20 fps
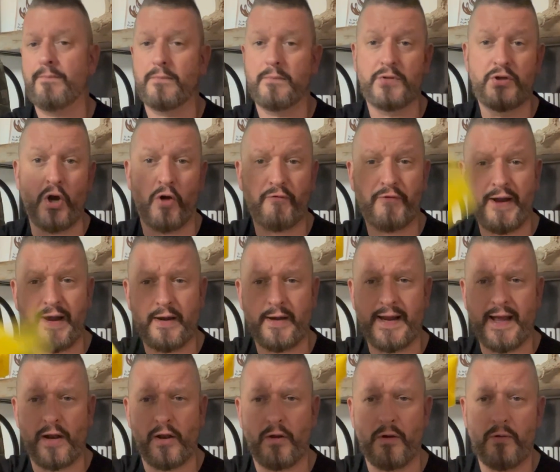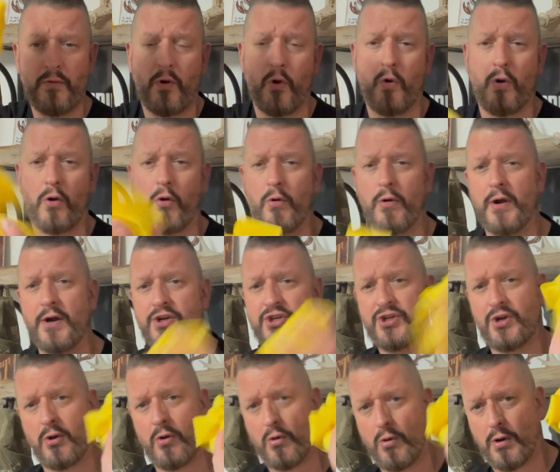don't forget your yellow or orange
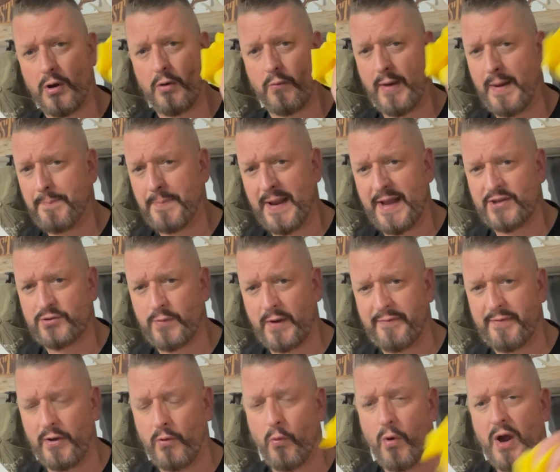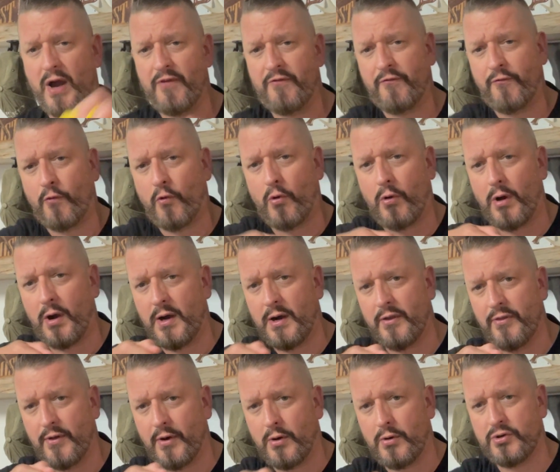or red bands, whatever you want for
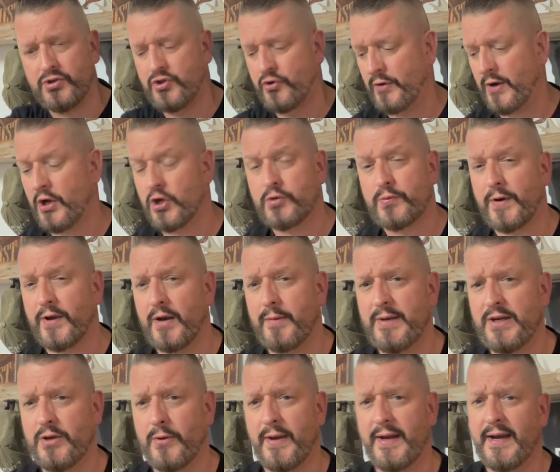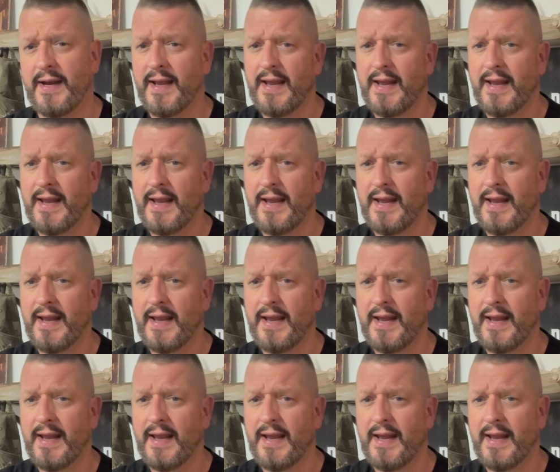those drills we're going to be doing